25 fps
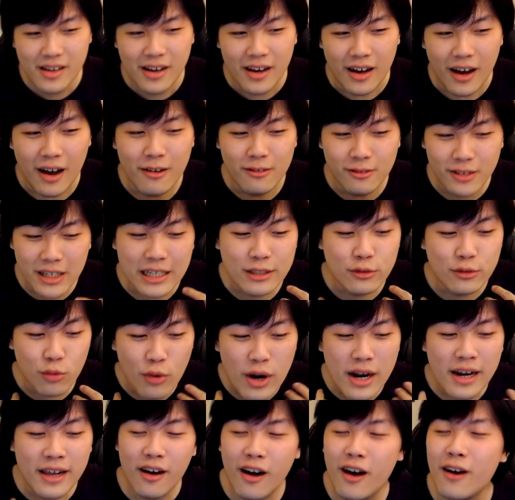It's
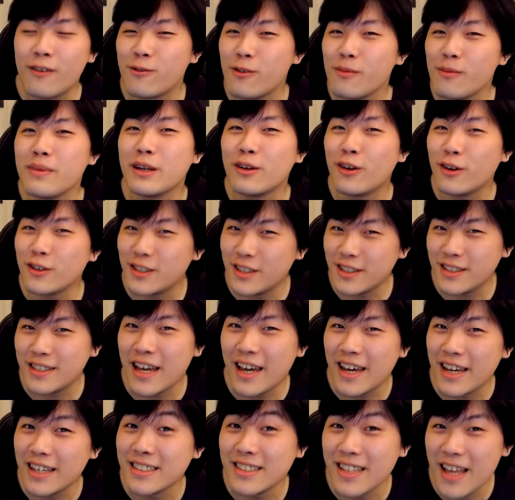really hard for me not to
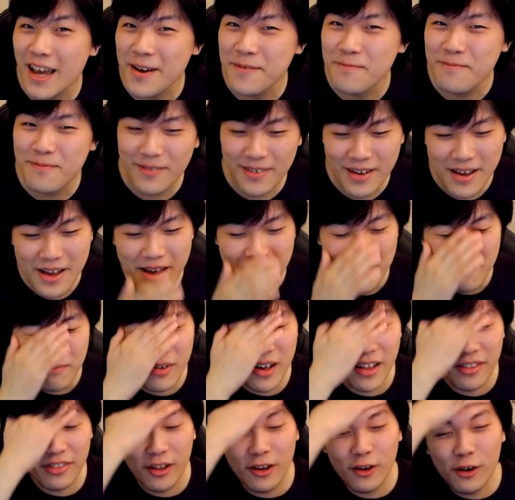say his name,
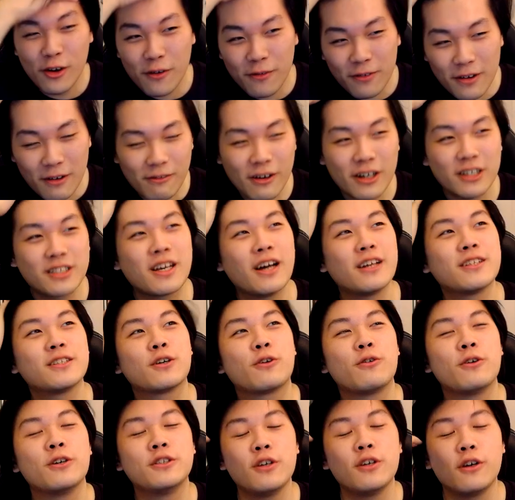but the Luffy vs
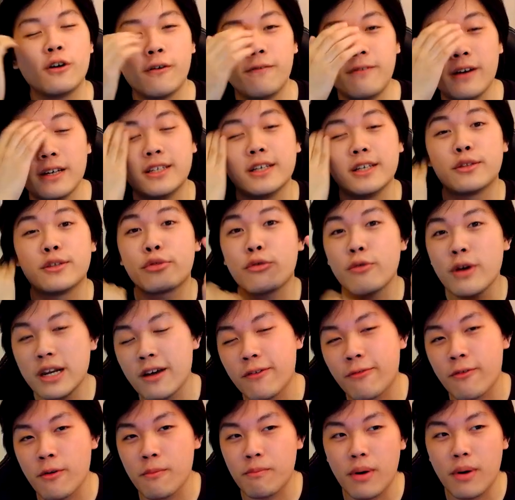Katakuri sugo-fest, there's 3
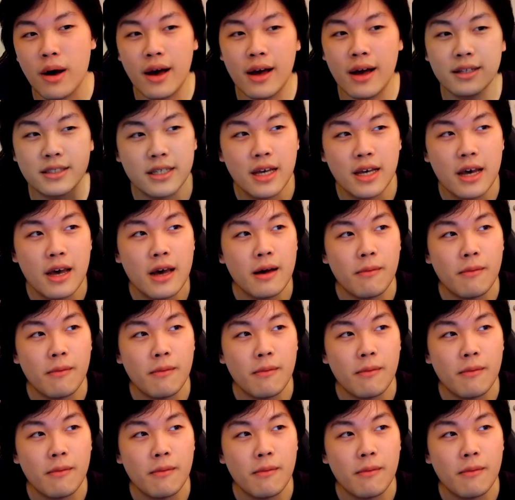different parts.